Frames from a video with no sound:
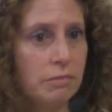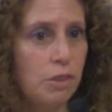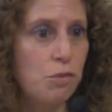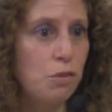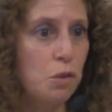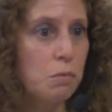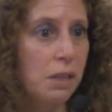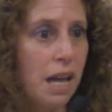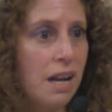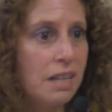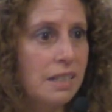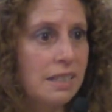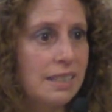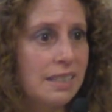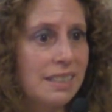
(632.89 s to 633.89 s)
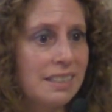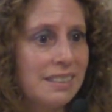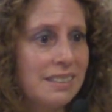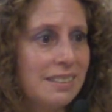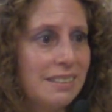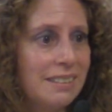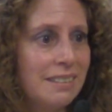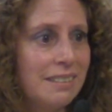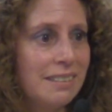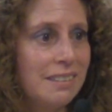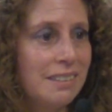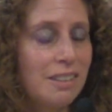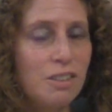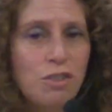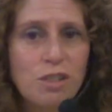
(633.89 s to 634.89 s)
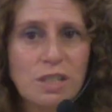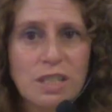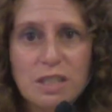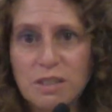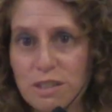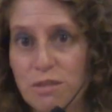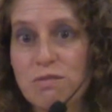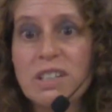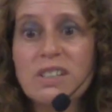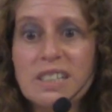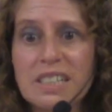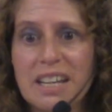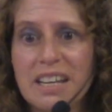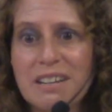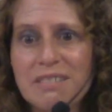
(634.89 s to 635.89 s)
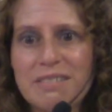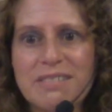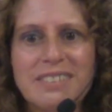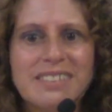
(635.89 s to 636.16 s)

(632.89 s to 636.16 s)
a few blocks just to feel safe.